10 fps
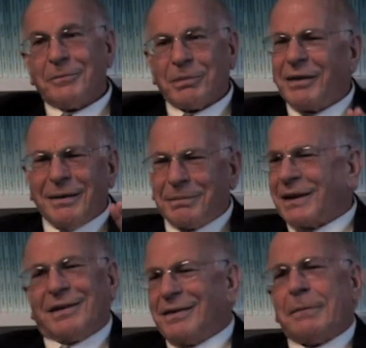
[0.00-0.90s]
but they
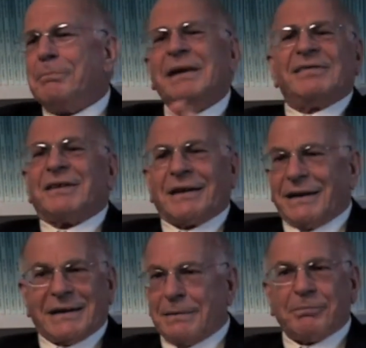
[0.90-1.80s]
basically
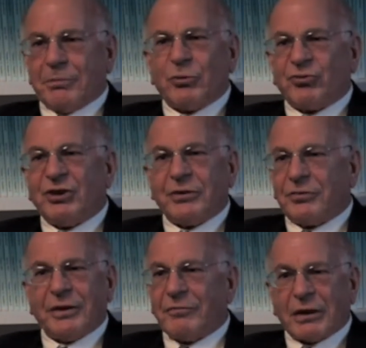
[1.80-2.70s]
keep the
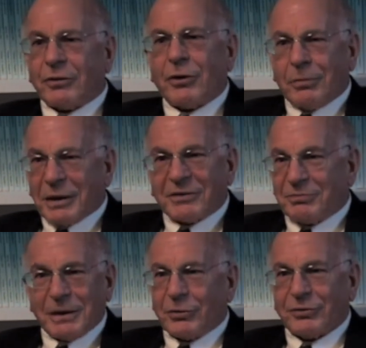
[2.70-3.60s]
machinery of economics
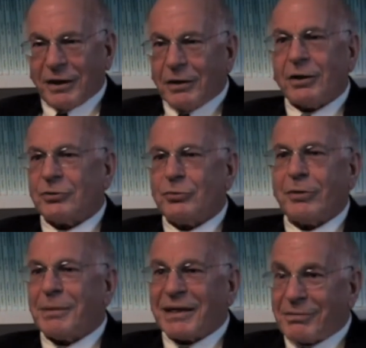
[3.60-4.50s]
because they can't do the
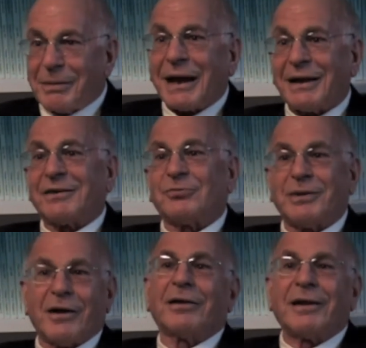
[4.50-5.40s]
mathematics
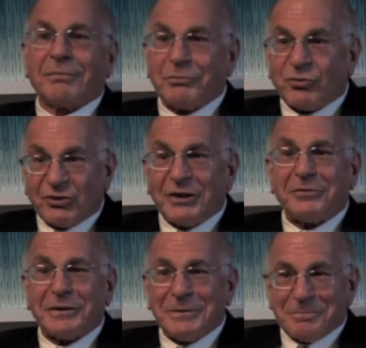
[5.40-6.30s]
without that machinery.